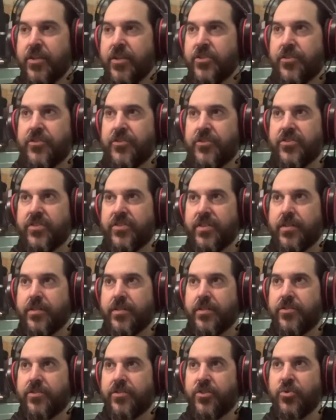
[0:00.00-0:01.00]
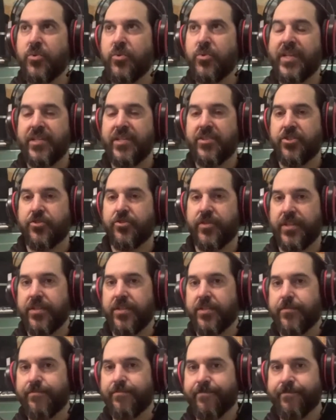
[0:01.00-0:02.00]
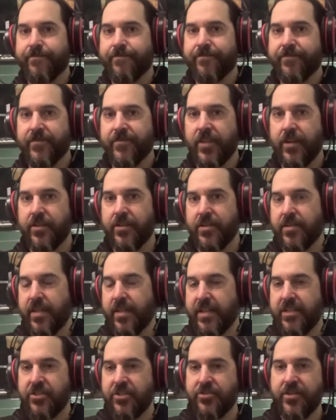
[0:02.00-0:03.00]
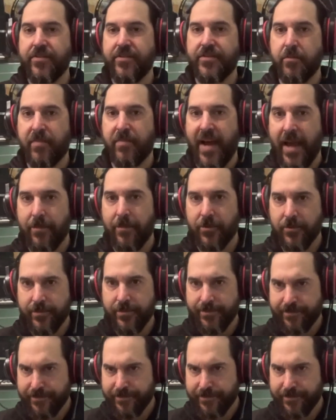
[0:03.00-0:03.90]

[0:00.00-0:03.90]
so there's two histories. There's the history of the Bible.